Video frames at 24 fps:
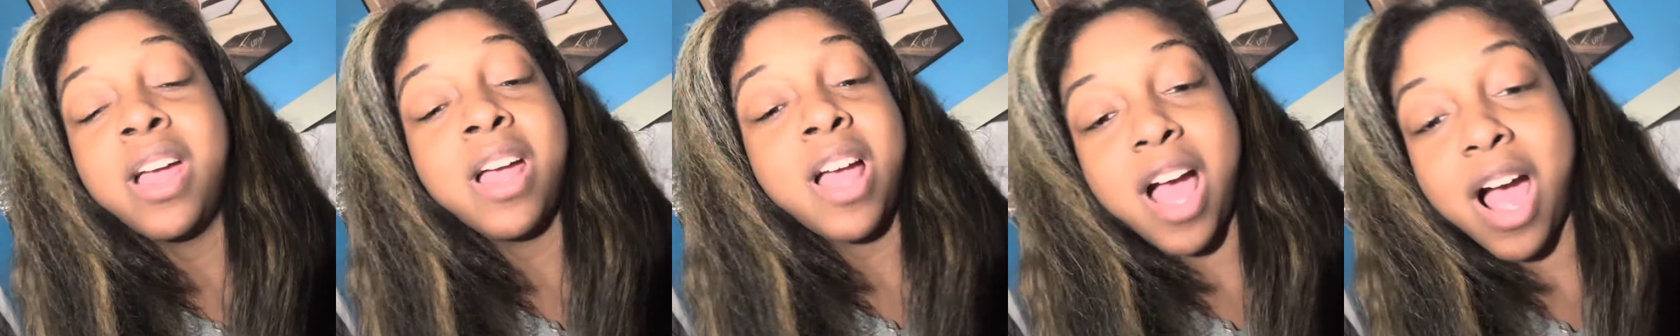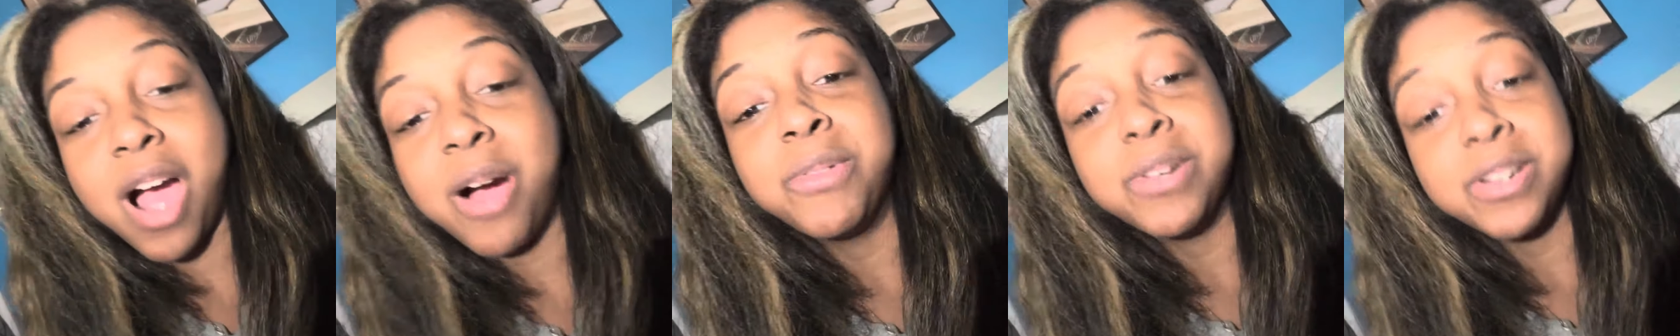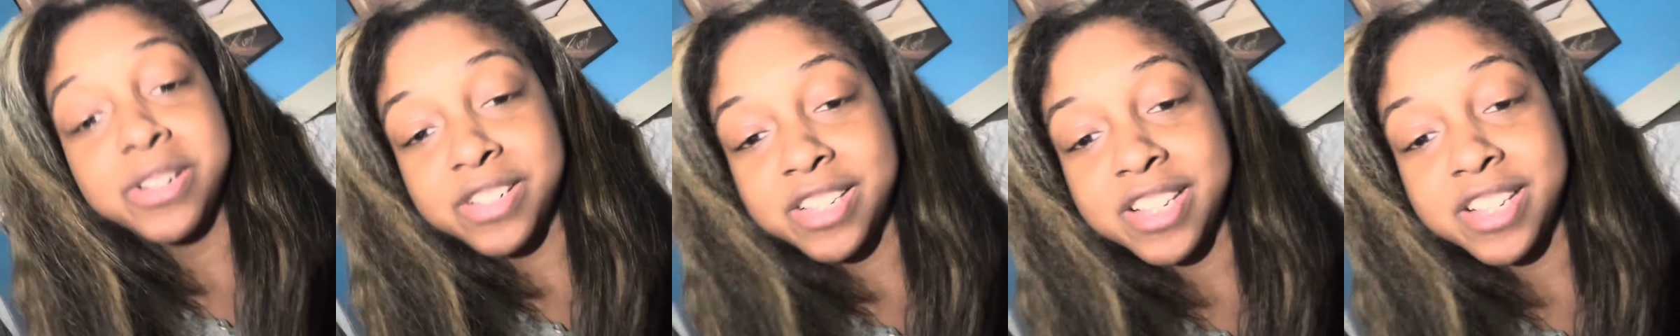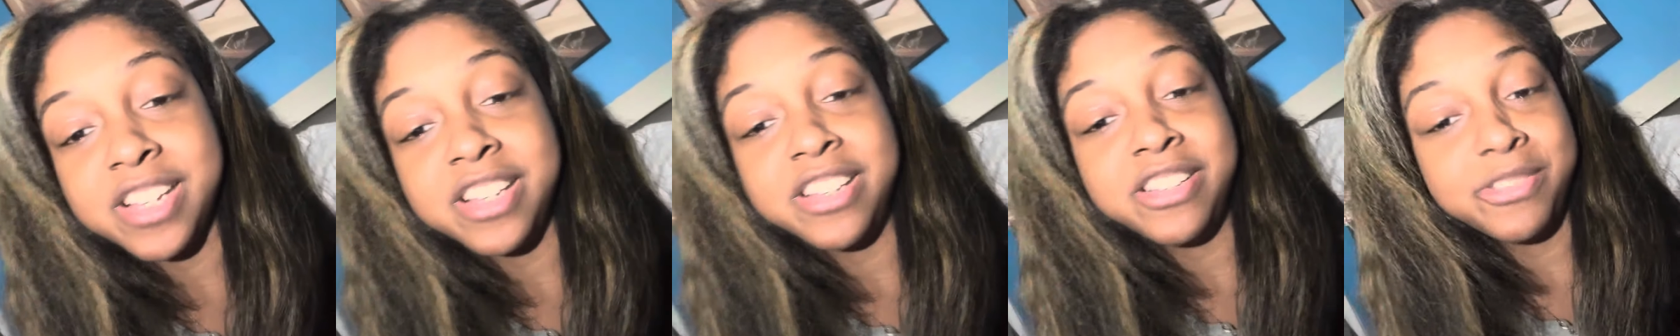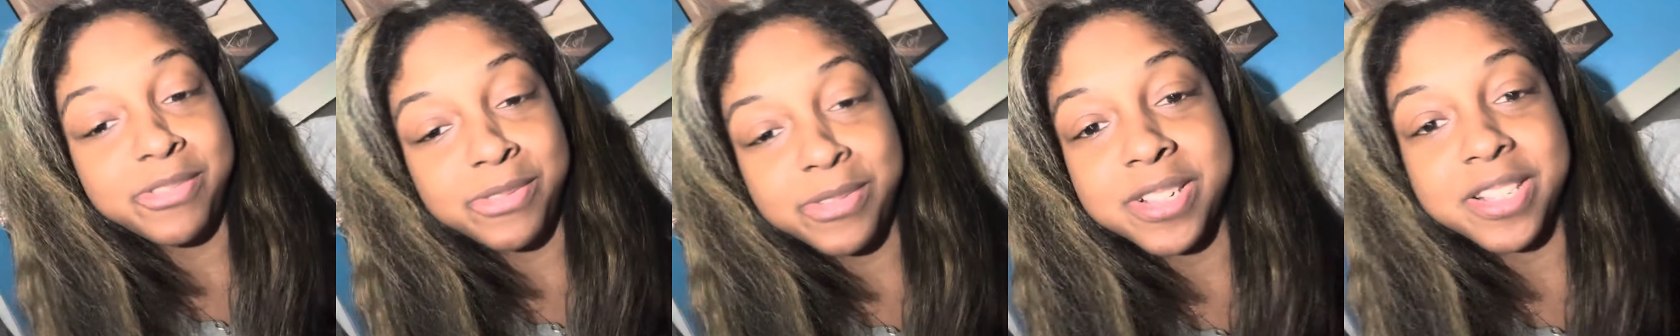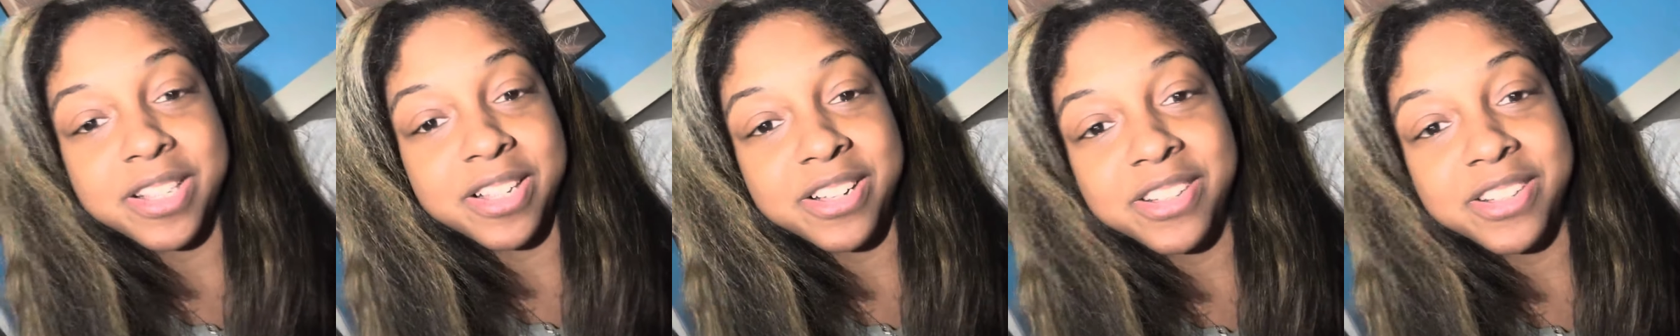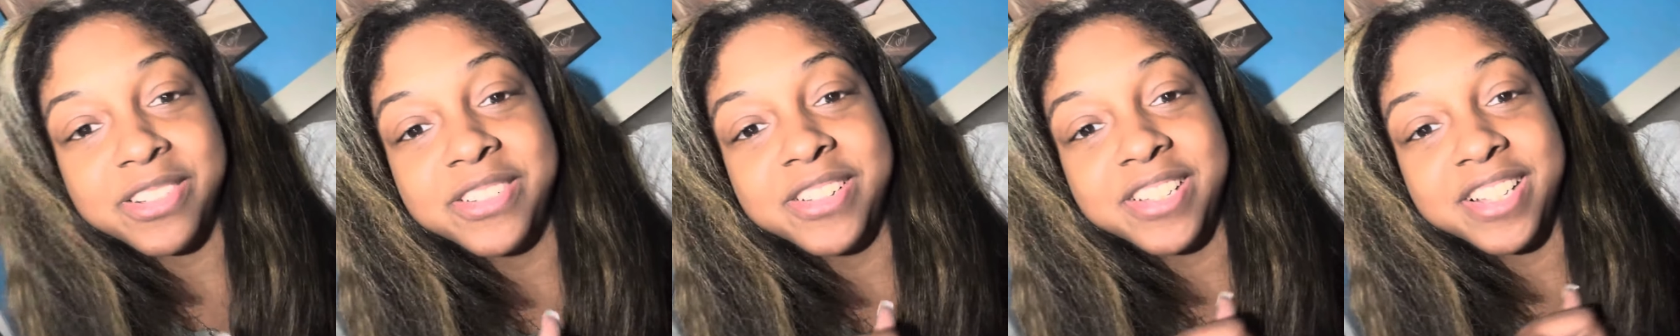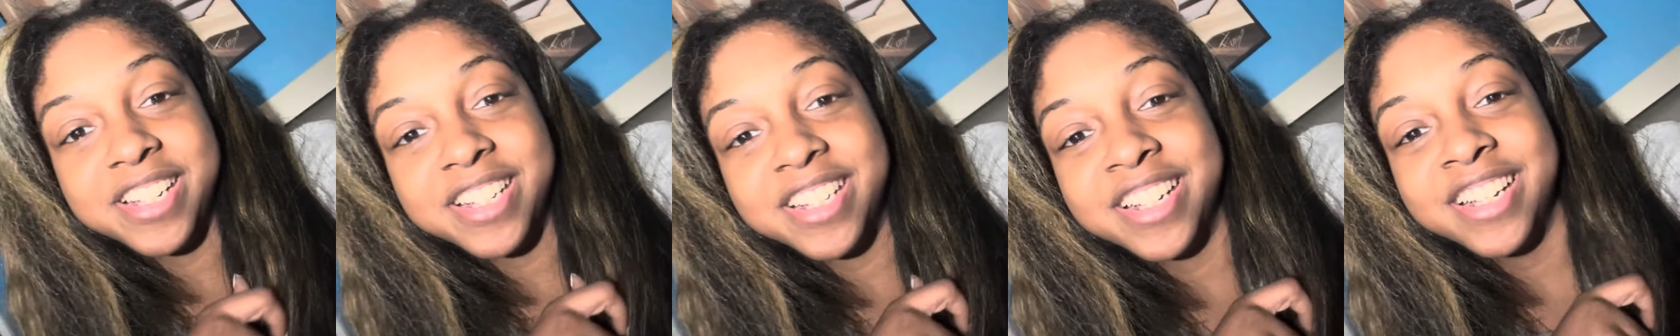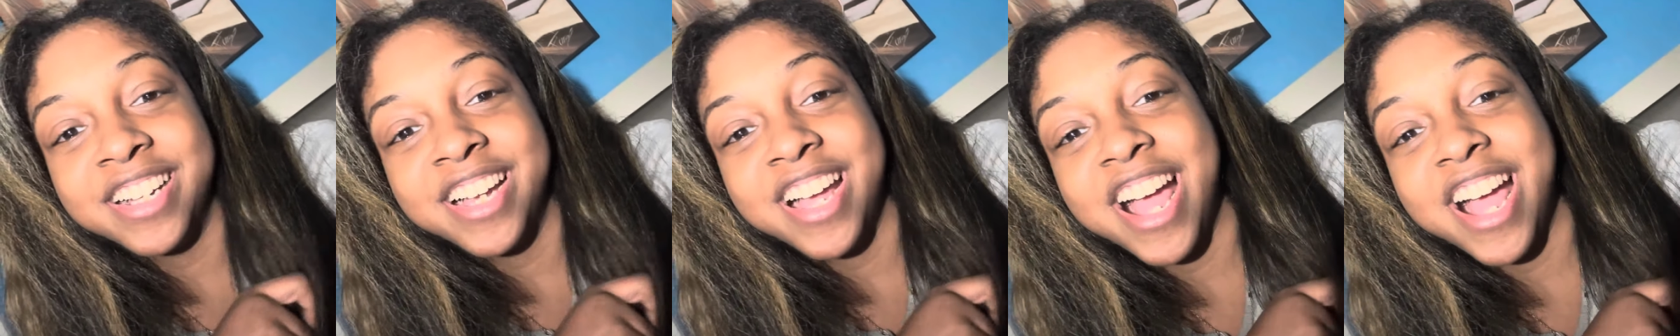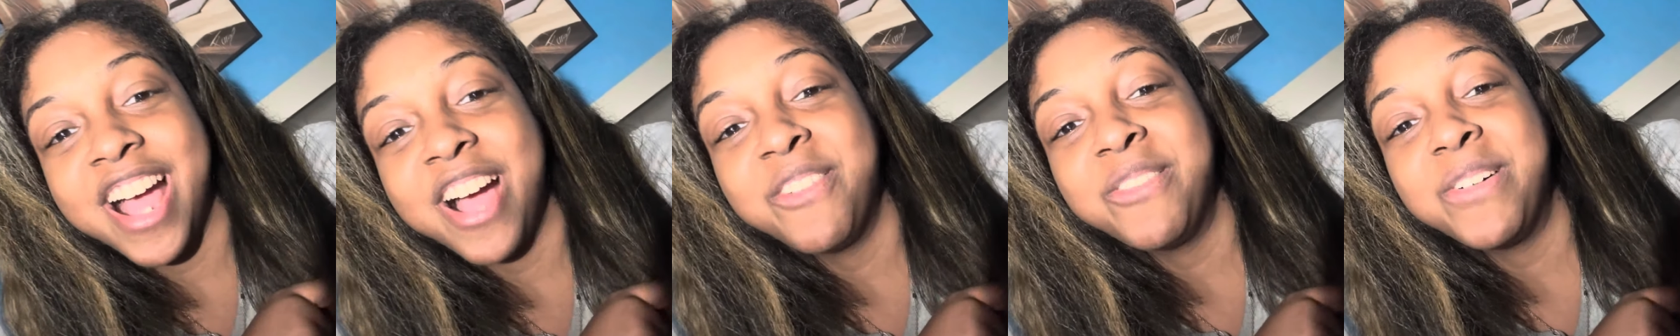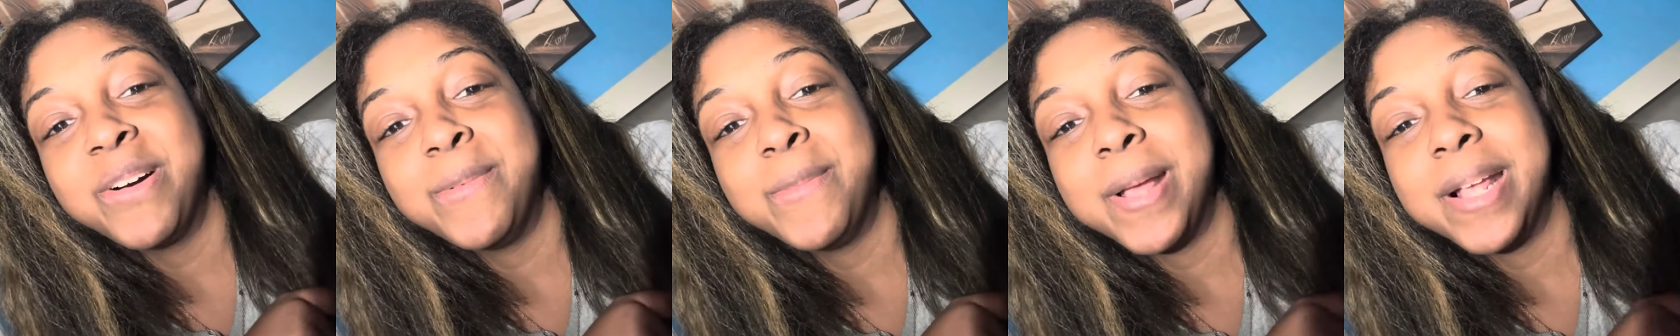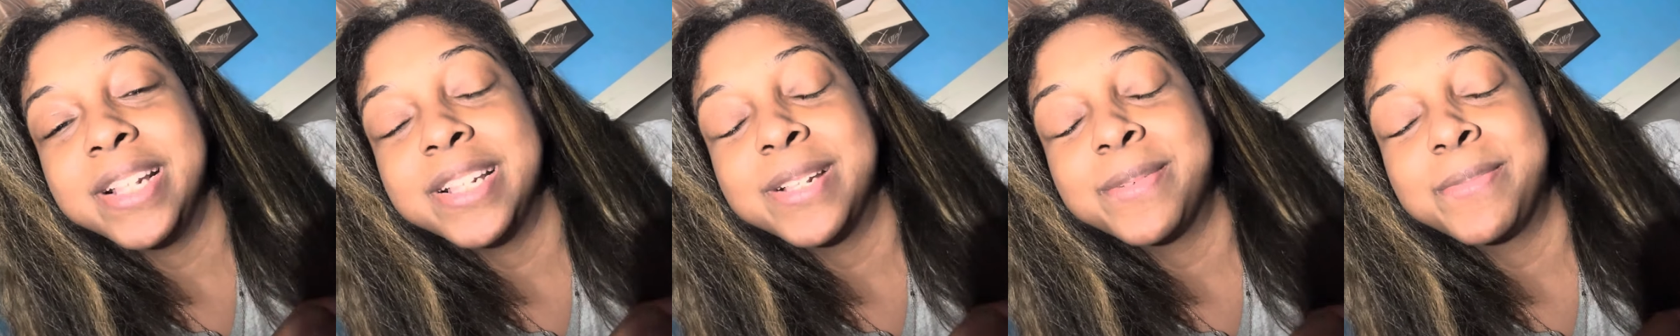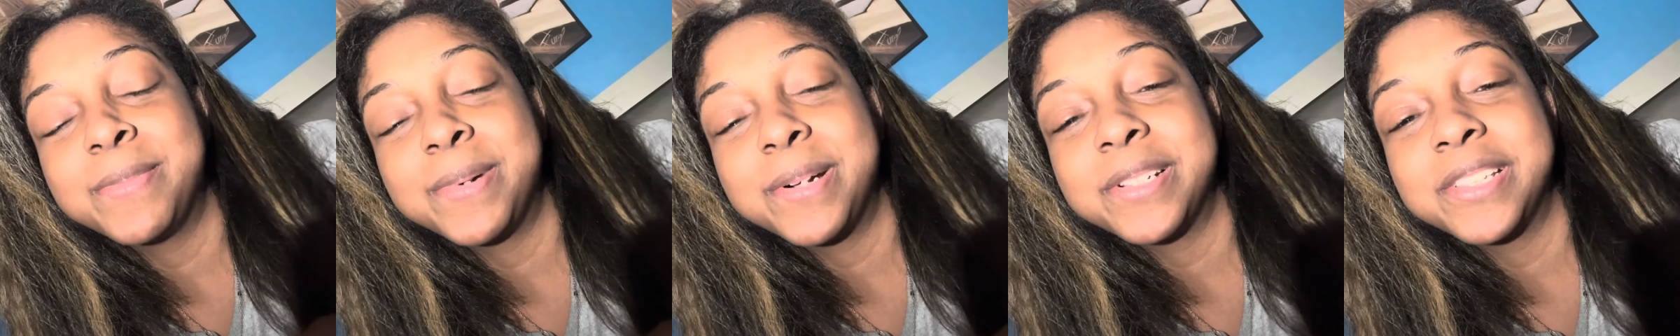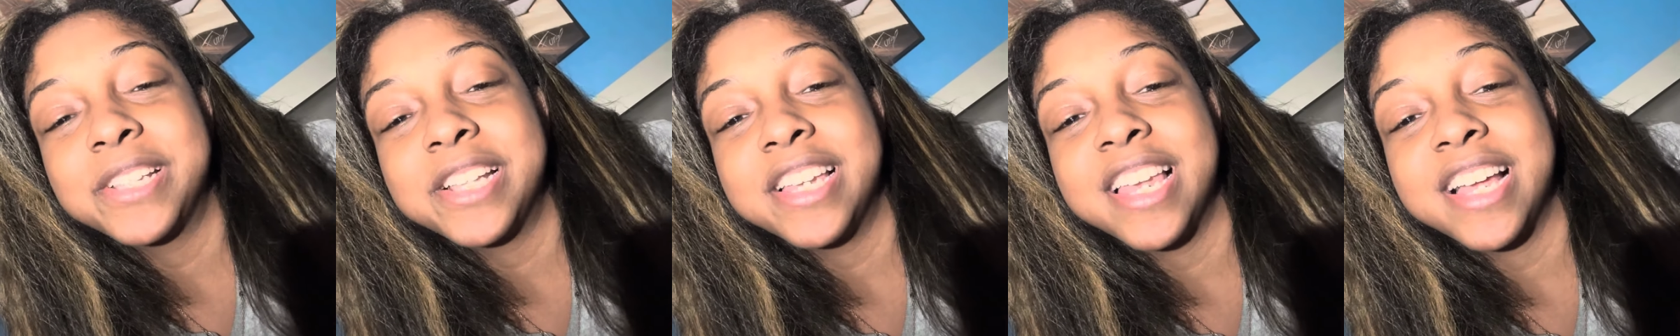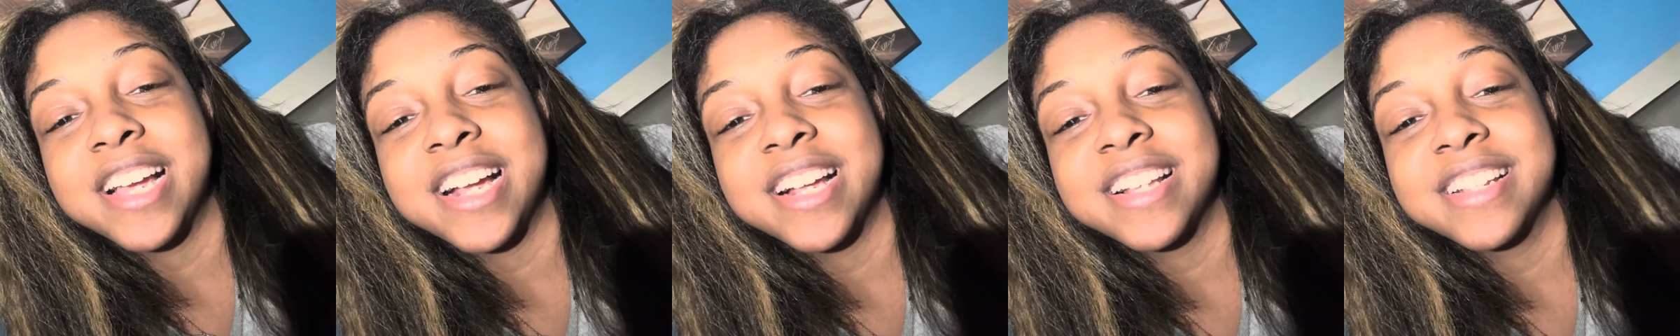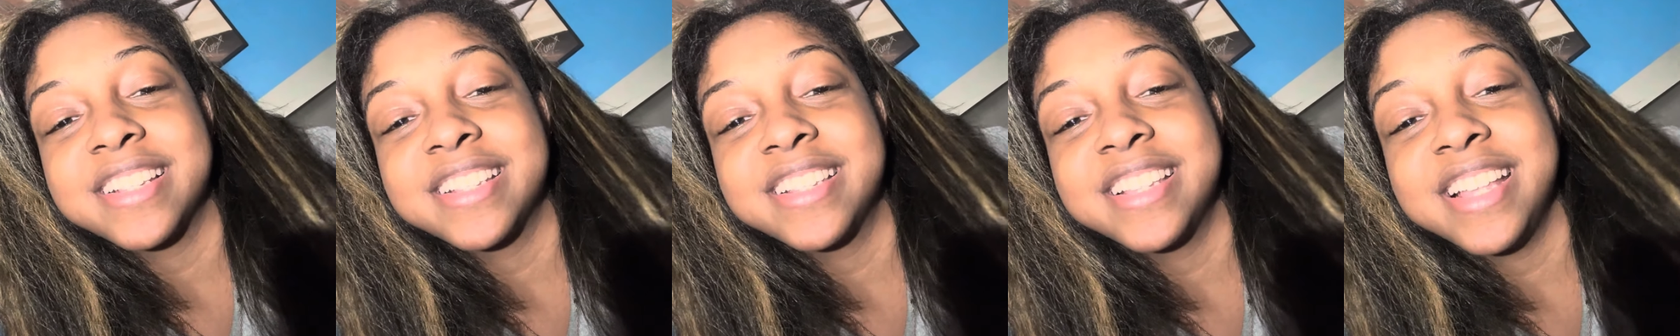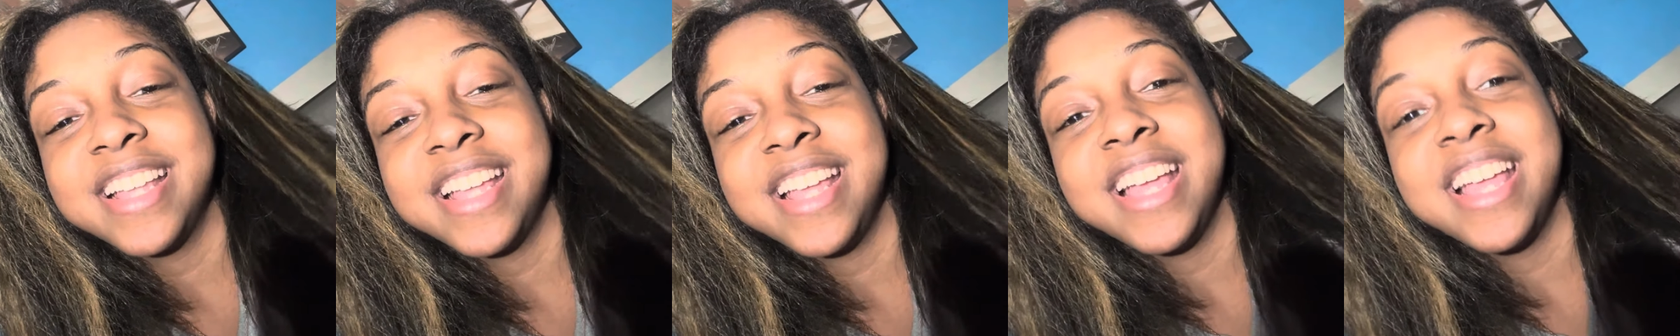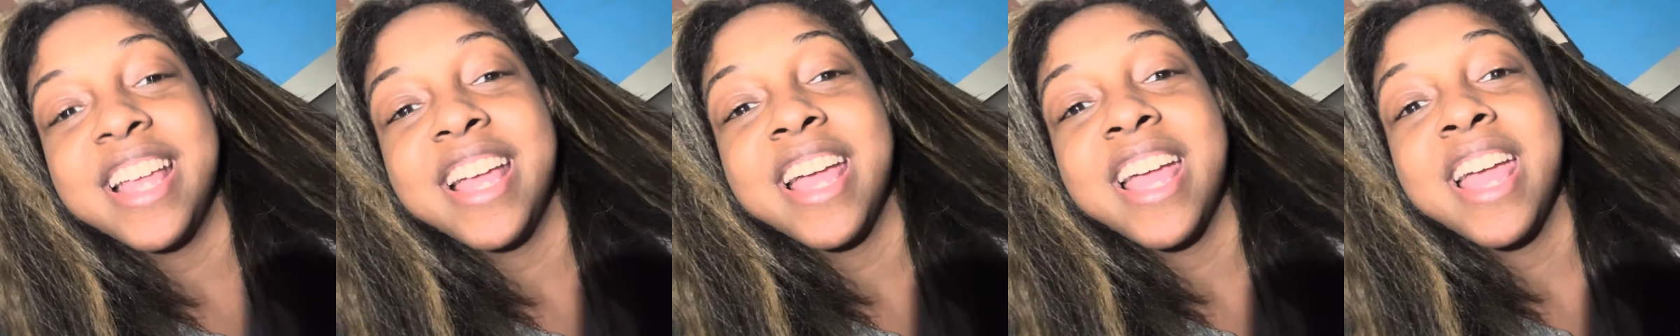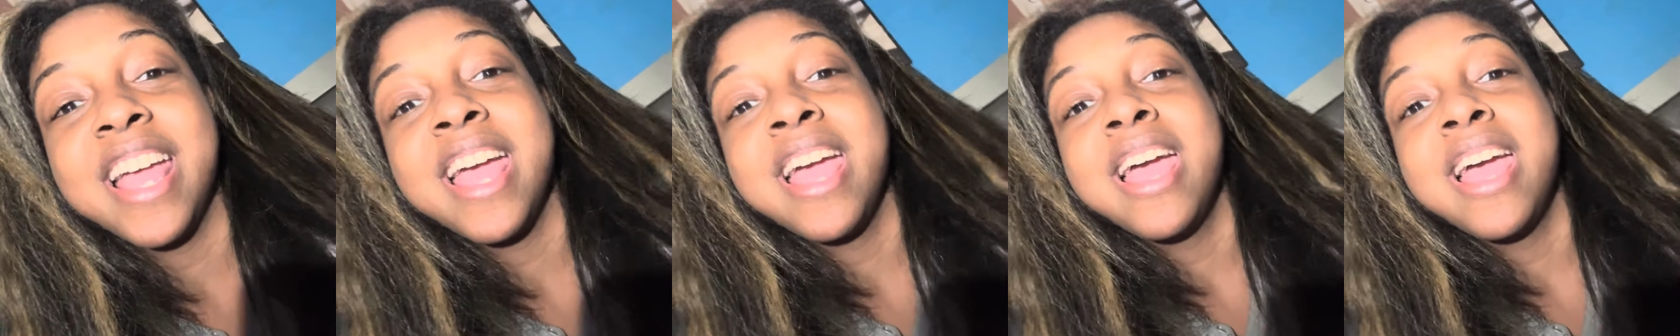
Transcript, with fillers: I want to see you. So yeah, have an amazing birthday, like I said.